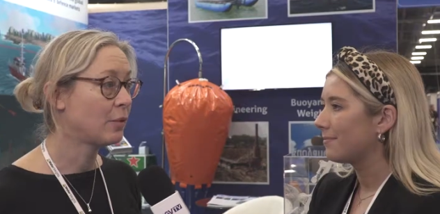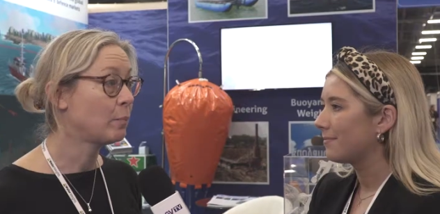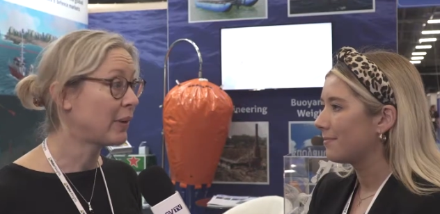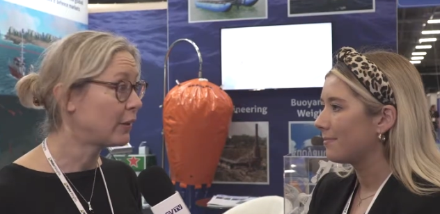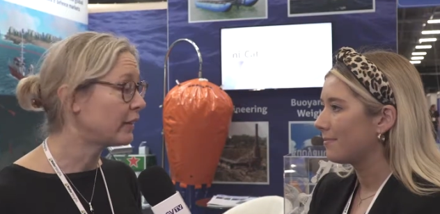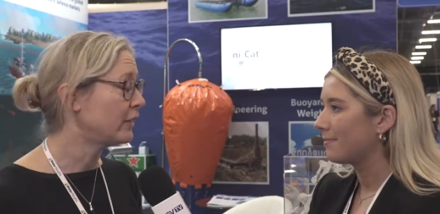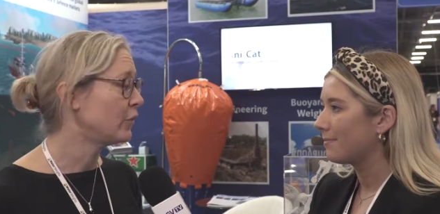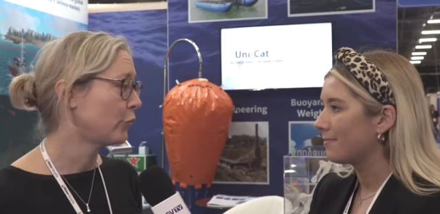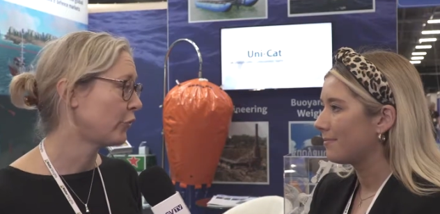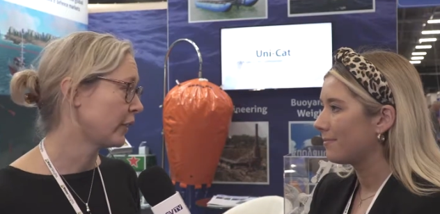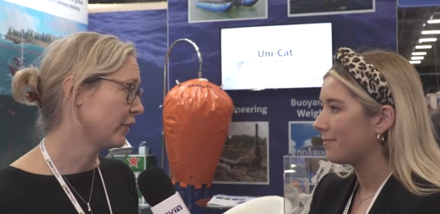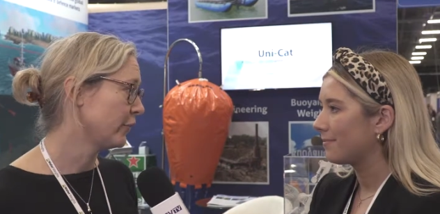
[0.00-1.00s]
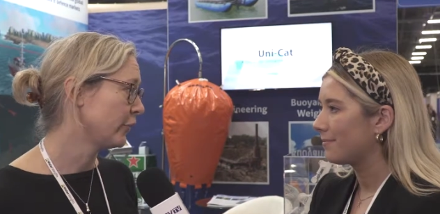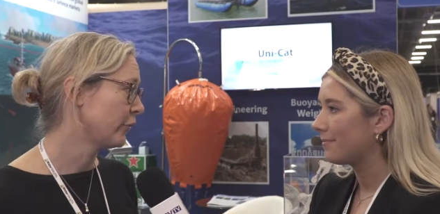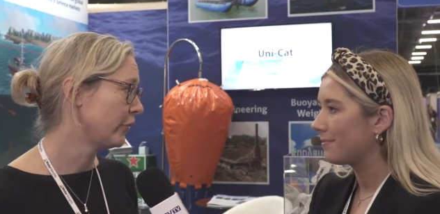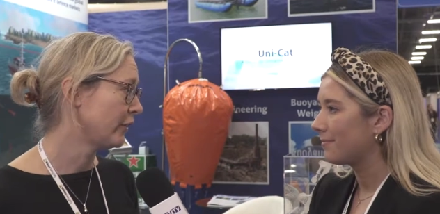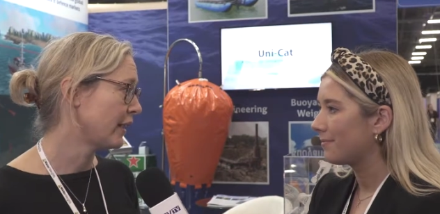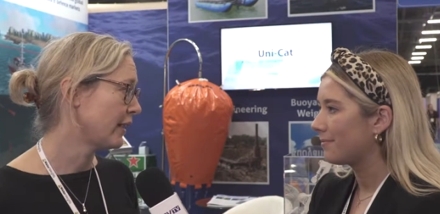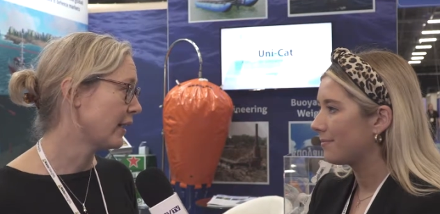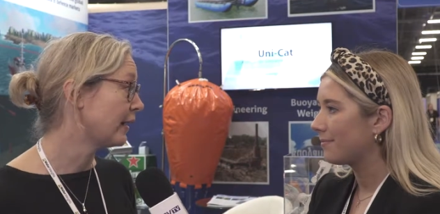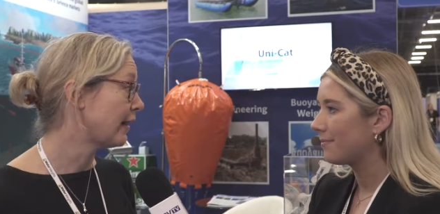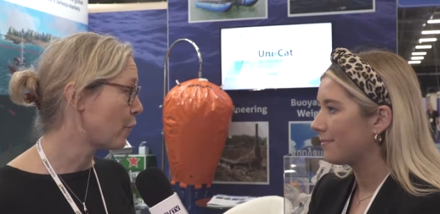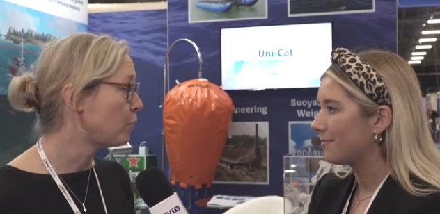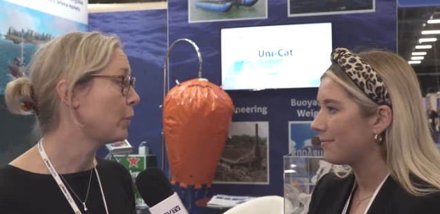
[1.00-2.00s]
Speaker 1: and building those skills uh, and
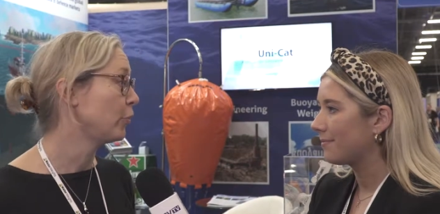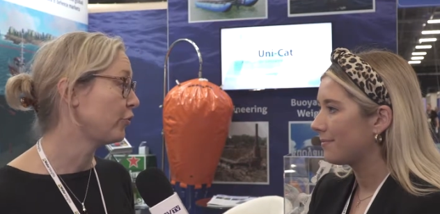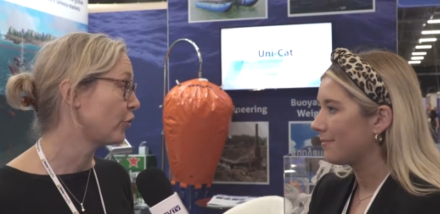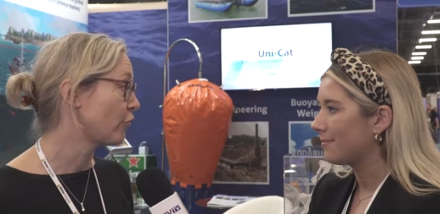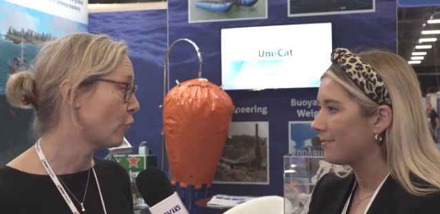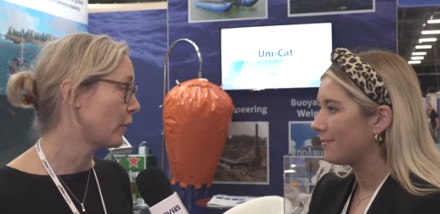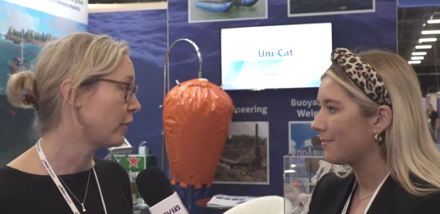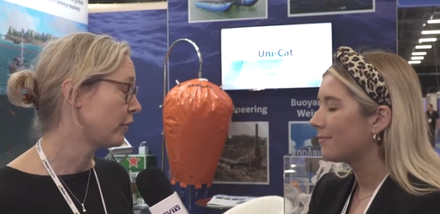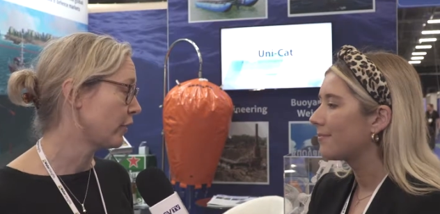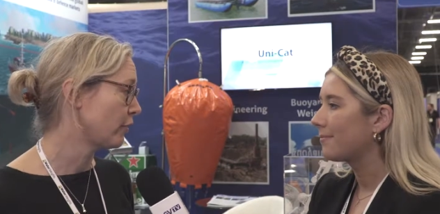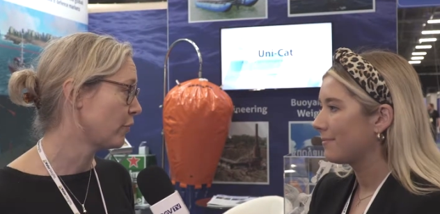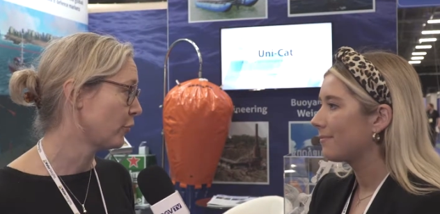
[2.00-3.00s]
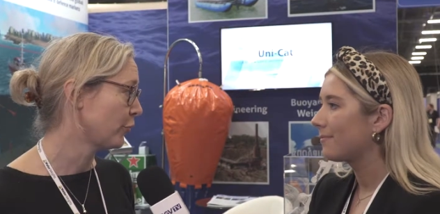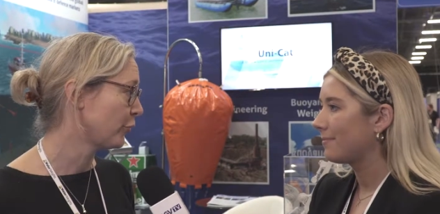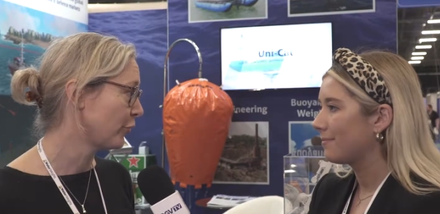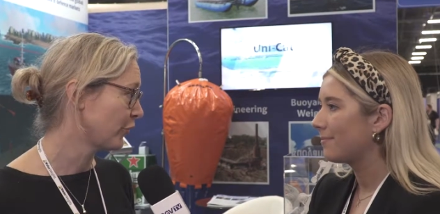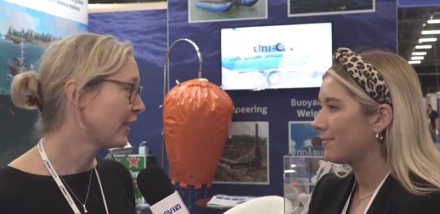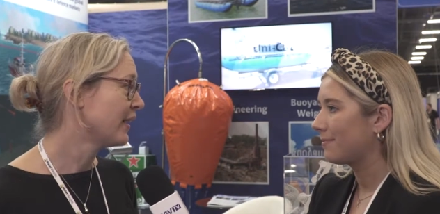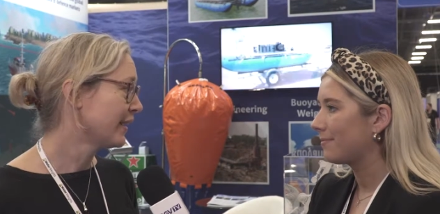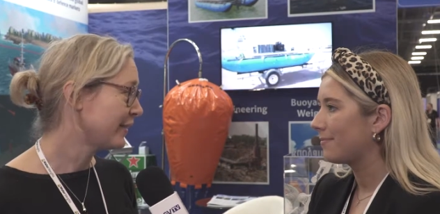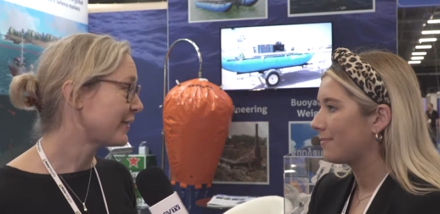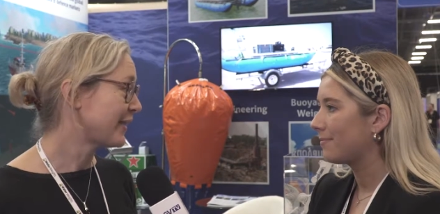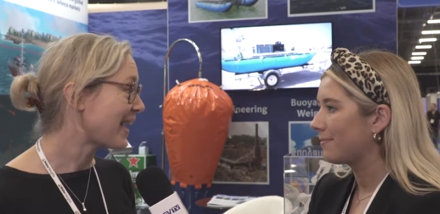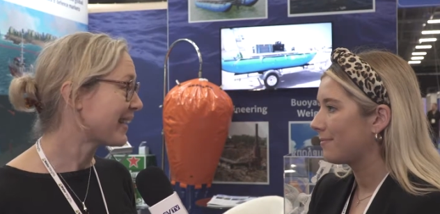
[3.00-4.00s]
allowing people to grow into their roles.
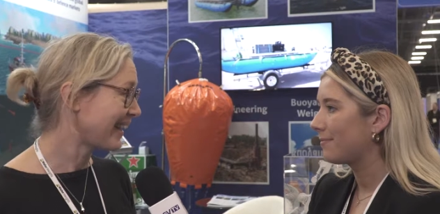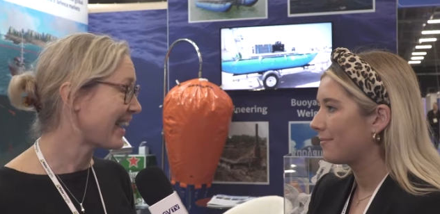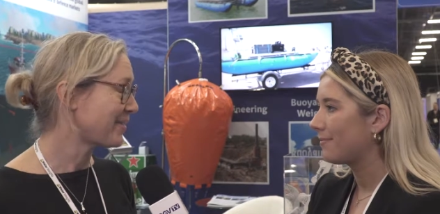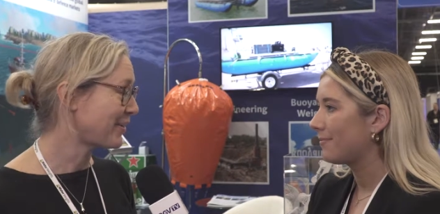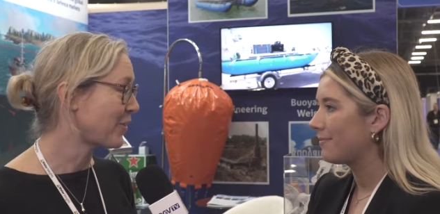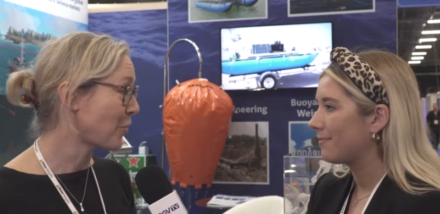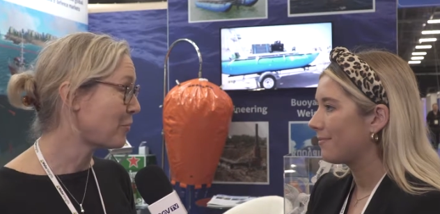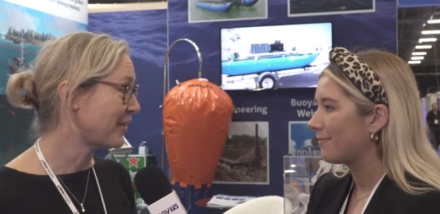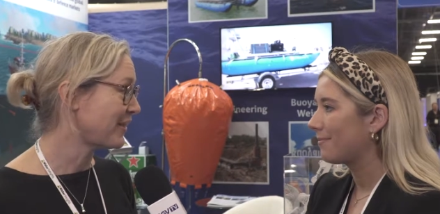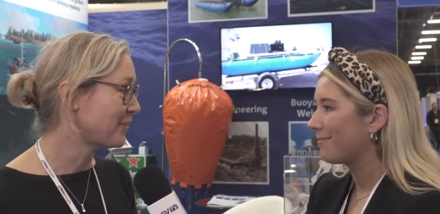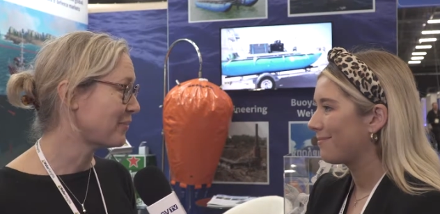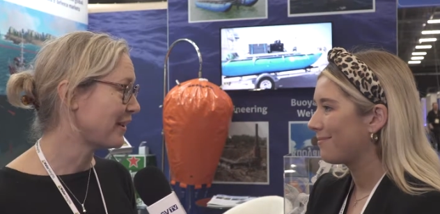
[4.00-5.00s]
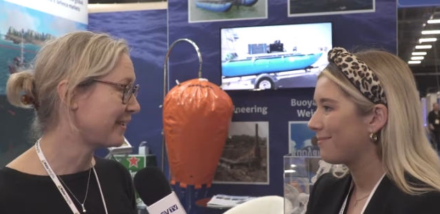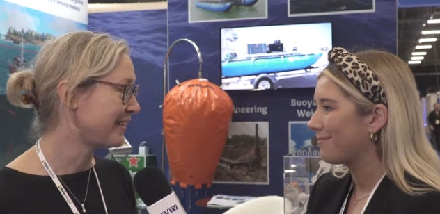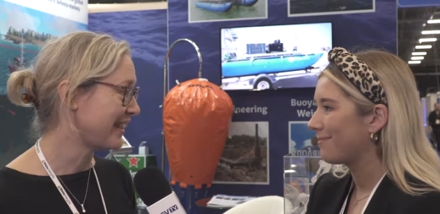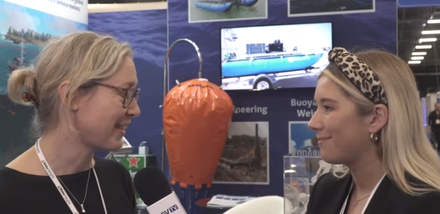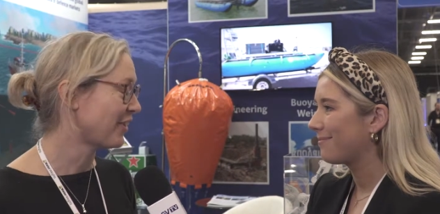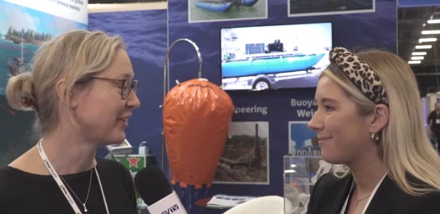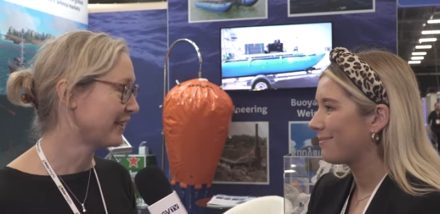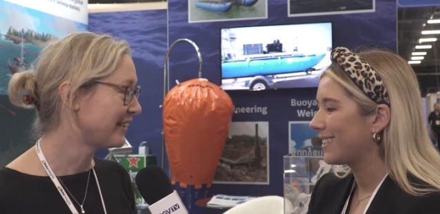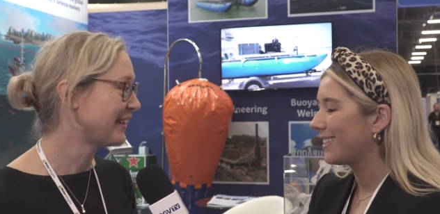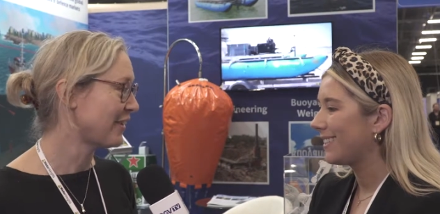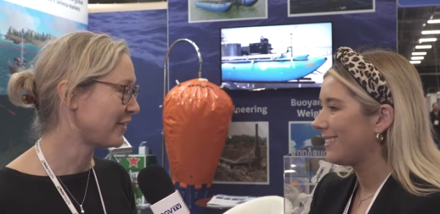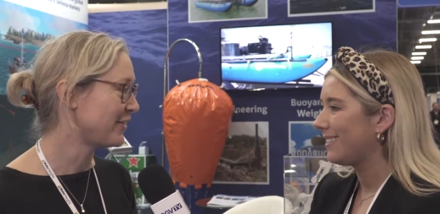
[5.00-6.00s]
So, yeah, yeah, we're hoping that we'll be able to take on
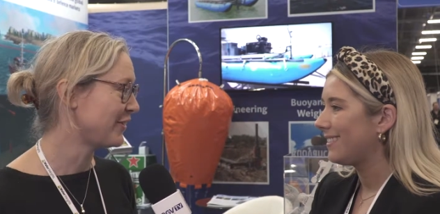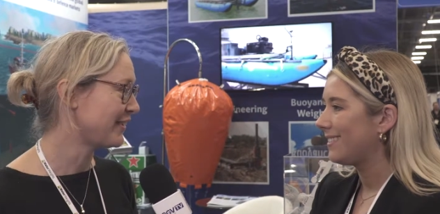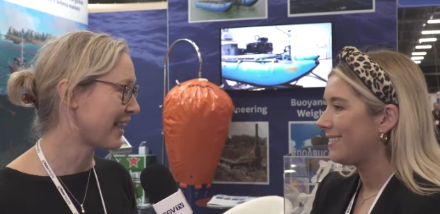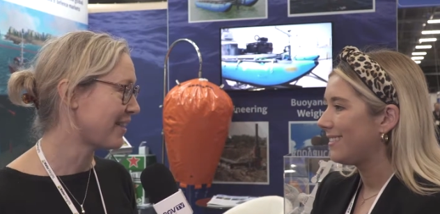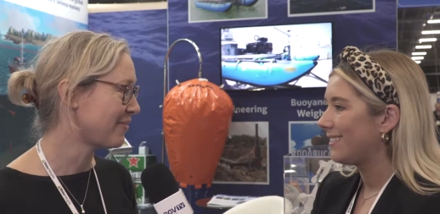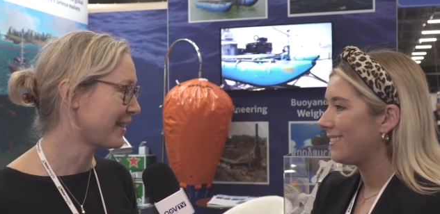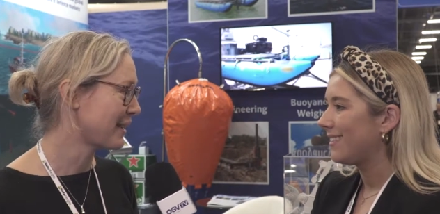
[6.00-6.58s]
lots of new staff.